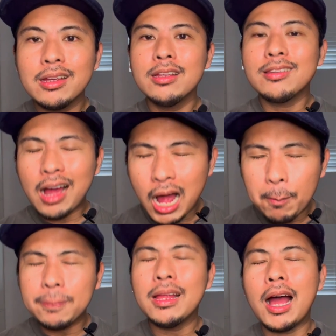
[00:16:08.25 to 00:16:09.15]

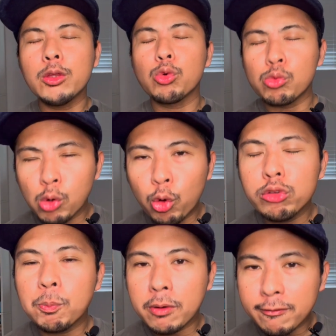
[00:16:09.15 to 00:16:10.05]
top-notch rose
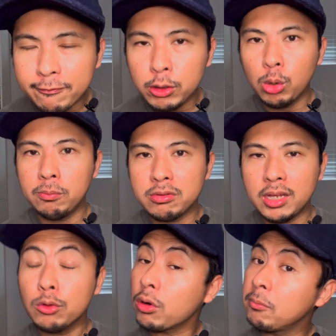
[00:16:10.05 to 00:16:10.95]
perfumes
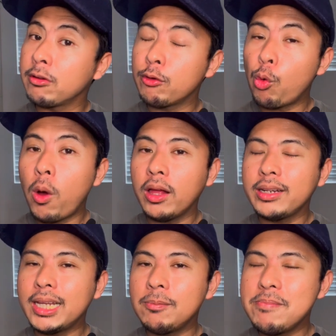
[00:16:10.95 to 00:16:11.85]
in terms of
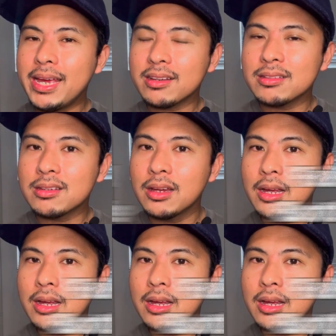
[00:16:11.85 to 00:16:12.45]
quality and mix,